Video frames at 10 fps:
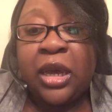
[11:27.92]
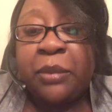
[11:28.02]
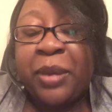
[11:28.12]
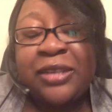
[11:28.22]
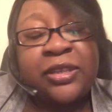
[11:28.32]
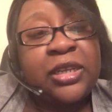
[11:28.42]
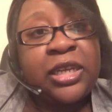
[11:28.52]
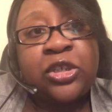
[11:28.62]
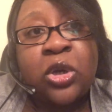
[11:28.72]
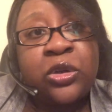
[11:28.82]
basically,
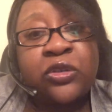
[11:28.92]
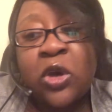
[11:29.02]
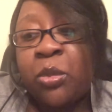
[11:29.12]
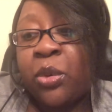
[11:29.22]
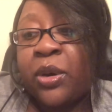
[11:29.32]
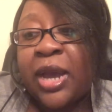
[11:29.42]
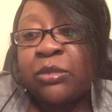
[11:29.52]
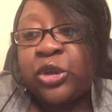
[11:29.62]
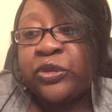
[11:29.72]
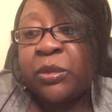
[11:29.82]
he told his homeboy,
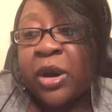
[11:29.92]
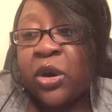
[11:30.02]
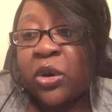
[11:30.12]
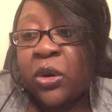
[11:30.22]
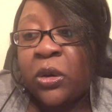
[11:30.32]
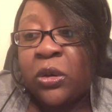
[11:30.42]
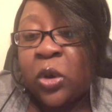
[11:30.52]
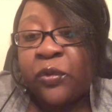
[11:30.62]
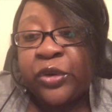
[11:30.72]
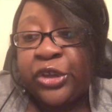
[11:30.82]
I'm choosing my girl
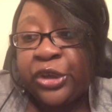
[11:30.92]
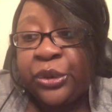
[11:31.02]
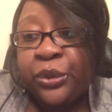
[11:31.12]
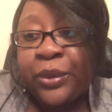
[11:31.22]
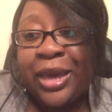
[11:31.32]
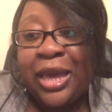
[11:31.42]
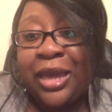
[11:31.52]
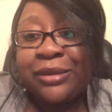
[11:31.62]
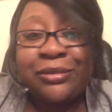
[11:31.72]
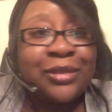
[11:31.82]
over you,
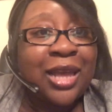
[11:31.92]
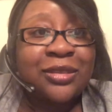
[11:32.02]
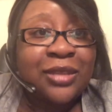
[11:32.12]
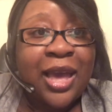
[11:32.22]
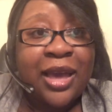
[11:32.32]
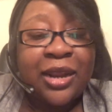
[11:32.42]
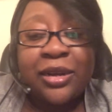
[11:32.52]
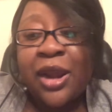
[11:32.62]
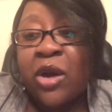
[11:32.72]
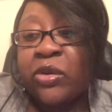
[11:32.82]
and that's that.
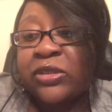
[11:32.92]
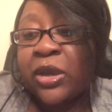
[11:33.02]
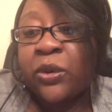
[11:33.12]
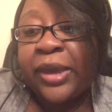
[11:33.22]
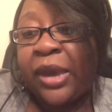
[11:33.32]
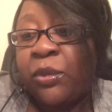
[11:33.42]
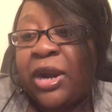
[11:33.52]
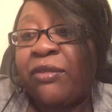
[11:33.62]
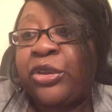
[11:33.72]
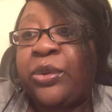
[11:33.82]
And Dowry's like, okay,
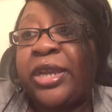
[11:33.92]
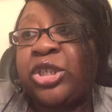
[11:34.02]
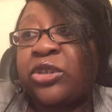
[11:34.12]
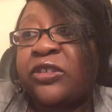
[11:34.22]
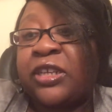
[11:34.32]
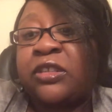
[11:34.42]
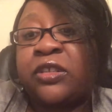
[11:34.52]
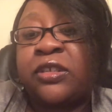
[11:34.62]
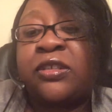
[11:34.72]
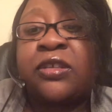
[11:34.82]
whenever you get your
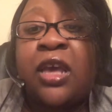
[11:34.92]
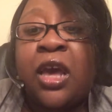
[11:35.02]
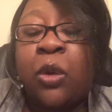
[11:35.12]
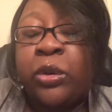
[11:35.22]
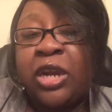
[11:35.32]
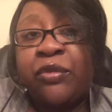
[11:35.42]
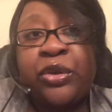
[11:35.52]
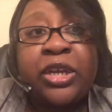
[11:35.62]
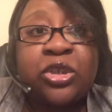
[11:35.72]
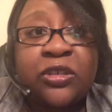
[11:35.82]
senses
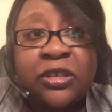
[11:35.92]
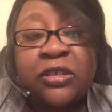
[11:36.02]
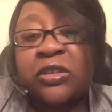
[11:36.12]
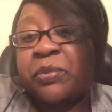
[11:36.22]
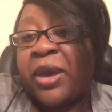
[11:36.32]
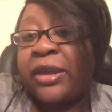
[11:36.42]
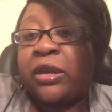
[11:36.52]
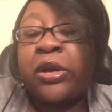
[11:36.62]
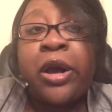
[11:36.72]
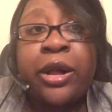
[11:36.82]
back,
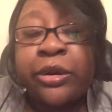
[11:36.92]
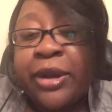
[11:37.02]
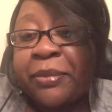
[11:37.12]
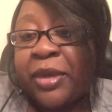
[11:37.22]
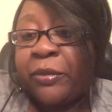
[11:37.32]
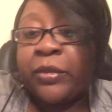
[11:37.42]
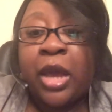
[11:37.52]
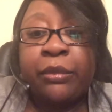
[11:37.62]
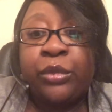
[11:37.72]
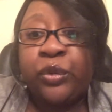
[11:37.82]
you know, holler at me.
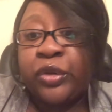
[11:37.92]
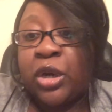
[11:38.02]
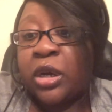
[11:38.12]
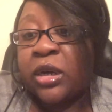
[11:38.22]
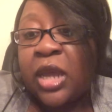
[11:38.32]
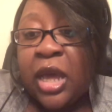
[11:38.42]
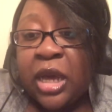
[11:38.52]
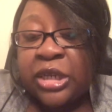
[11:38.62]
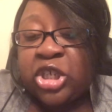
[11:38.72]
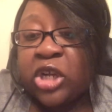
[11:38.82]
Moving on.
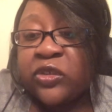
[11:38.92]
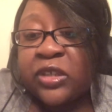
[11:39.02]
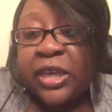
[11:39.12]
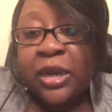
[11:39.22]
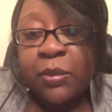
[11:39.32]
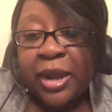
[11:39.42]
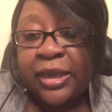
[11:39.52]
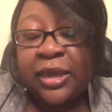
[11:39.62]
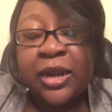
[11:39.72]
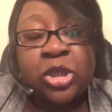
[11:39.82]
Chelsea and
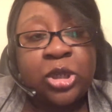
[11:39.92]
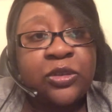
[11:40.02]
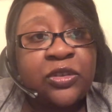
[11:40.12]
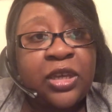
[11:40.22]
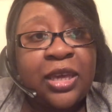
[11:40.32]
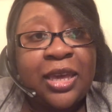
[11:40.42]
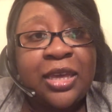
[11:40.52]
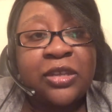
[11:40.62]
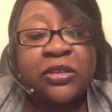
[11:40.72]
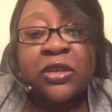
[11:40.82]
Mikey. Now, Chelsea
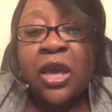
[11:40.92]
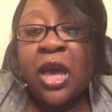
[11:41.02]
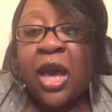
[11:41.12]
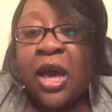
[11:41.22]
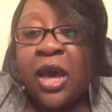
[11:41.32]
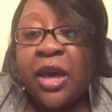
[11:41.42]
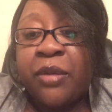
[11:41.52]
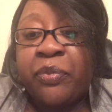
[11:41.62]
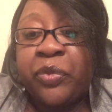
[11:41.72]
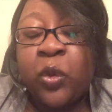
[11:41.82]
is
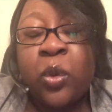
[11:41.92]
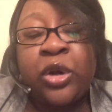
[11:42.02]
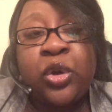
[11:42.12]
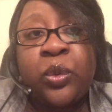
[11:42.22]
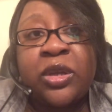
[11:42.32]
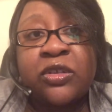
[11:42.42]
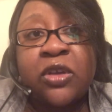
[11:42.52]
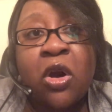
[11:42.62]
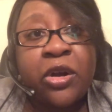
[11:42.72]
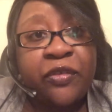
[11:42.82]
the one who is
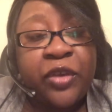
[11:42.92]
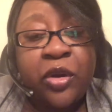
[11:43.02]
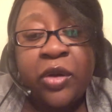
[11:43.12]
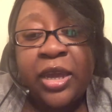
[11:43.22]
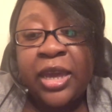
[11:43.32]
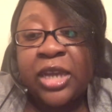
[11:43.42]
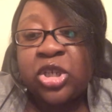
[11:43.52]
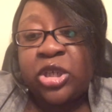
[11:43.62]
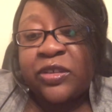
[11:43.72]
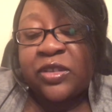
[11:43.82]
hard of hearing,
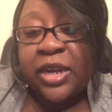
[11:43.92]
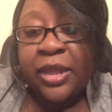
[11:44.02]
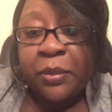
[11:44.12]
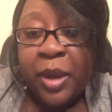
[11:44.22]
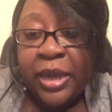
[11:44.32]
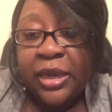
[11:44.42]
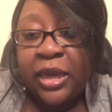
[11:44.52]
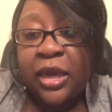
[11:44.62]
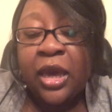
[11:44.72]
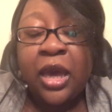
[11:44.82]
and she is dating
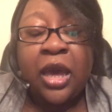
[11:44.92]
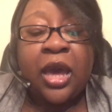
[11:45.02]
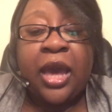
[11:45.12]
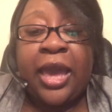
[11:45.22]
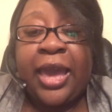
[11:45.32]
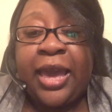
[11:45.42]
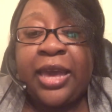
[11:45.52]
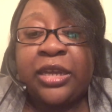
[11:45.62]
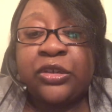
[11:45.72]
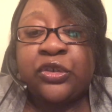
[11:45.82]
Mikey.
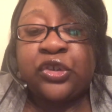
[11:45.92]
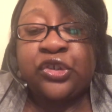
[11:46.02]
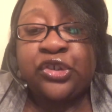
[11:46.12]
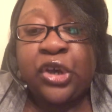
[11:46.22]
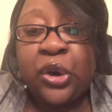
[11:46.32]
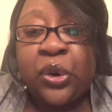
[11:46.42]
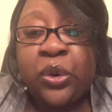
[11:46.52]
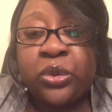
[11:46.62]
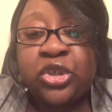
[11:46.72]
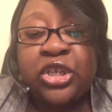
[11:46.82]
And
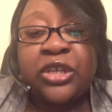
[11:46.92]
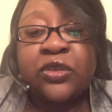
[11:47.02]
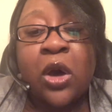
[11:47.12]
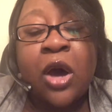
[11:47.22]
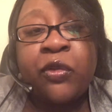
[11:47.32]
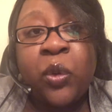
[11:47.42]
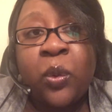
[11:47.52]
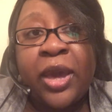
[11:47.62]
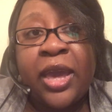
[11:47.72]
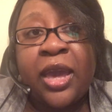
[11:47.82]
so she is on the
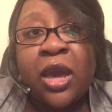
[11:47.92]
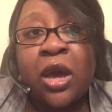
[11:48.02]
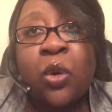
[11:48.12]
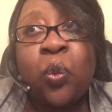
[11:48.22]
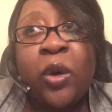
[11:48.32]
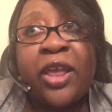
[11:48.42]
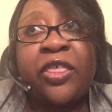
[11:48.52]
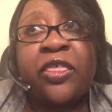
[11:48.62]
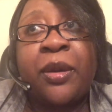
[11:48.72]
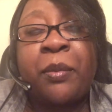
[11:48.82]
way
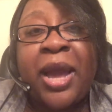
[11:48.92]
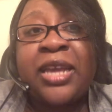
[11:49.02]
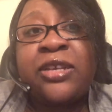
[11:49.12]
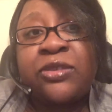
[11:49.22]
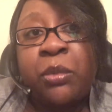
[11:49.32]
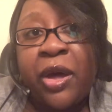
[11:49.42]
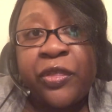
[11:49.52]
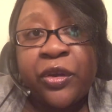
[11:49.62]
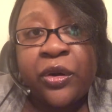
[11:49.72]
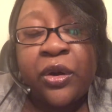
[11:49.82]
with Mikey's
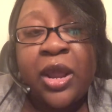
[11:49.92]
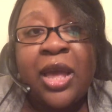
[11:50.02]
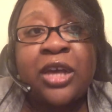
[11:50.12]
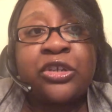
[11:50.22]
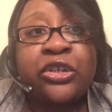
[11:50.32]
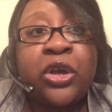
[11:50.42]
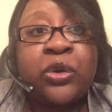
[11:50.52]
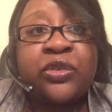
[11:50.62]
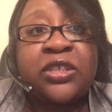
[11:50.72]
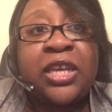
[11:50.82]
mother to
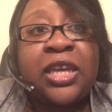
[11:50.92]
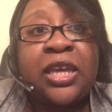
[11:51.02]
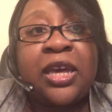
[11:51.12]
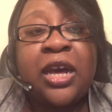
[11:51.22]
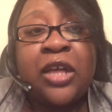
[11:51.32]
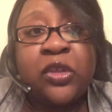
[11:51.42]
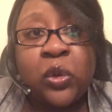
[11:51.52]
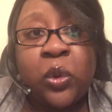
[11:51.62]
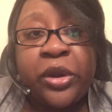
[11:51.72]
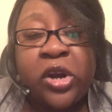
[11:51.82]
go see the
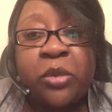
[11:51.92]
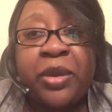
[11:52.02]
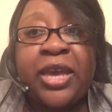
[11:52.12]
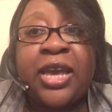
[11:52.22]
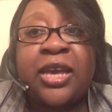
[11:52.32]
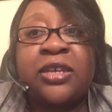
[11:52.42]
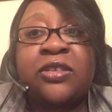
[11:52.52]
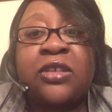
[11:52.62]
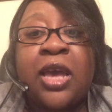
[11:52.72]
lawyer because